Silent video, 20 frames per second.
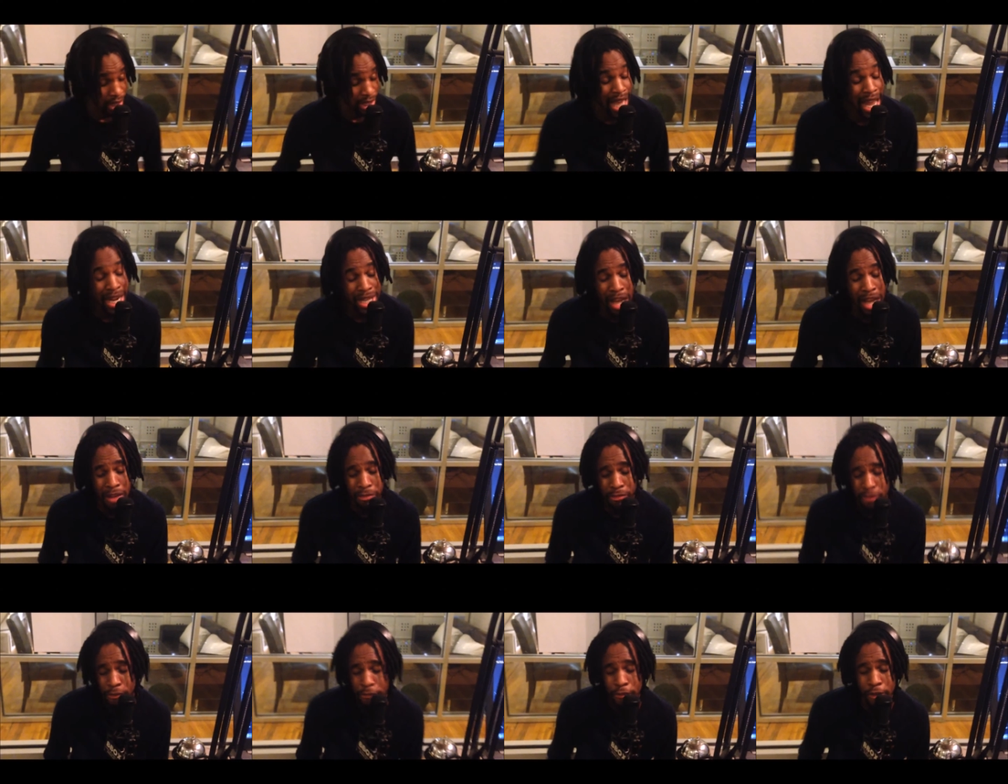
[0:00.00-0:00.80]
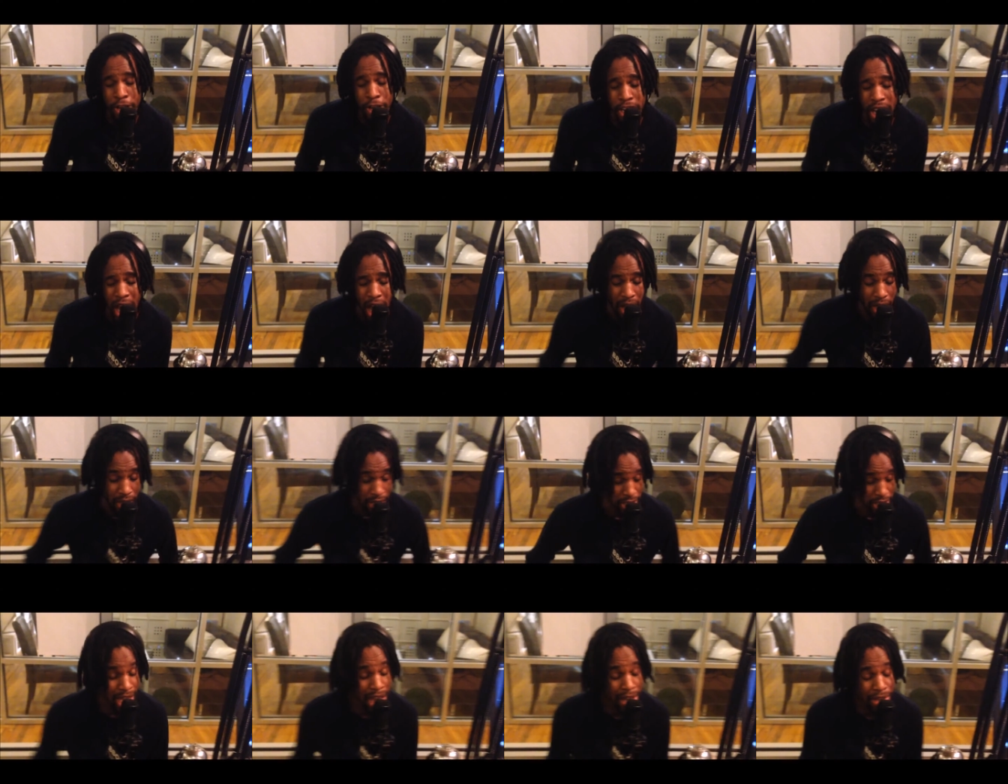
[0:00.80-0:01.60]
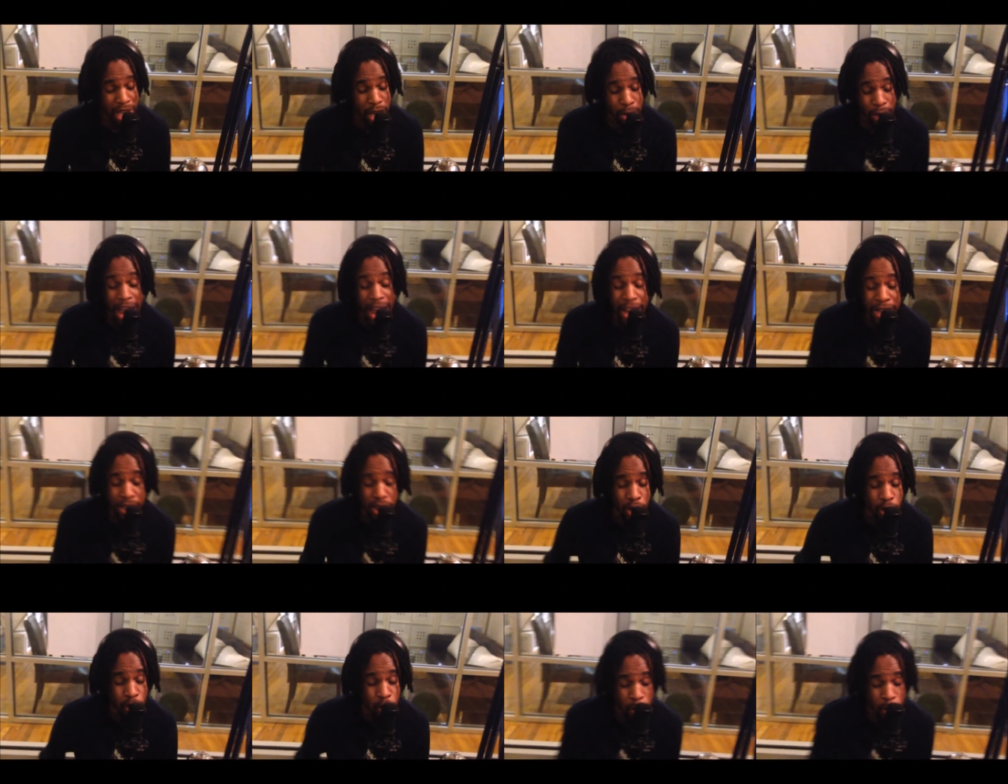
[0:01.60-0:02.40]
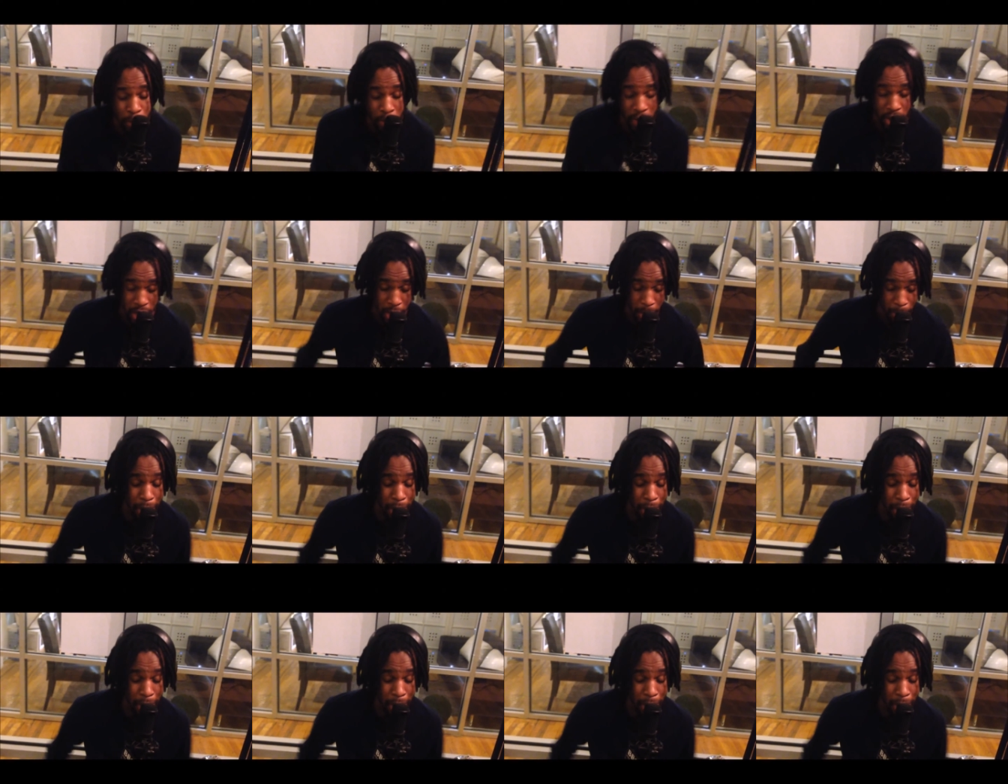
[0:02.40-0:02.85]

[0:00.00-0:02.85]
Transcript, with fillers: Land of the free, yet there ain't no hope.